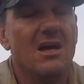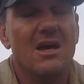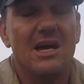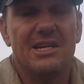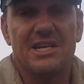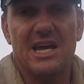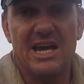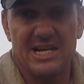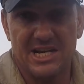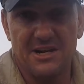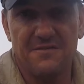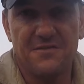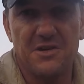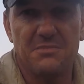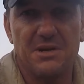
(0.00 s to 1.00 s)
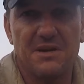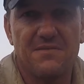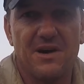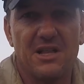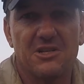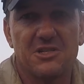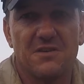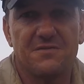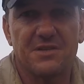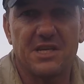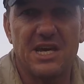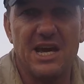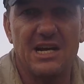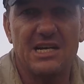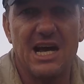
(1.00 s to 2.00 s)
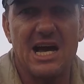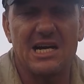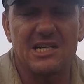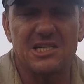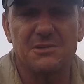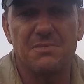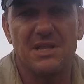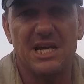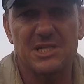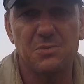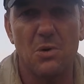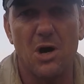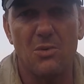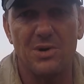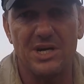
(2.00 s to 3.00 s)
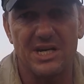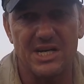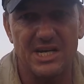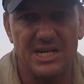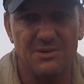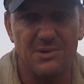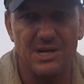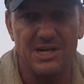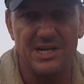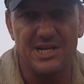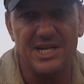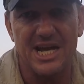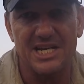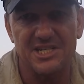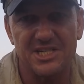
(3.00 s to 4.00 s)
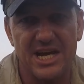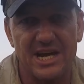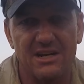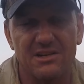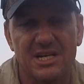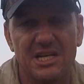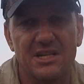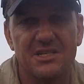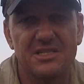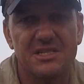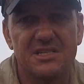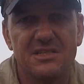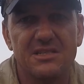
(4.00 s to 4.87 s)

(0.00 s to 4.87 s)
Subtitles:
yeah, get a few big fellas off the cow carcass. But that's why we're here. We're here to catch cattle killers.